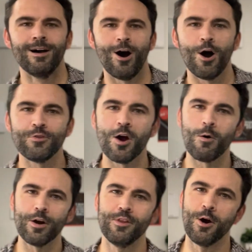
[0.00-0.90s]
I
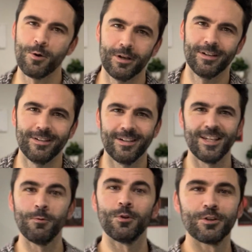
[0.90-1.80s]
know.
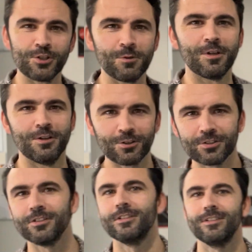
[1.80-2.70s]
You want a shoe that looks
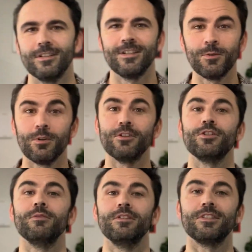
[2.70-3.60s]
good, you want a
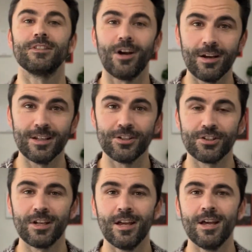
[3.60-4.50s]
shoe that's
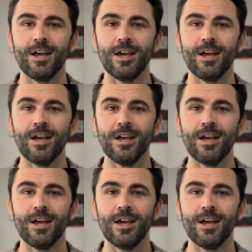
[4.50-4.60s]
stylish,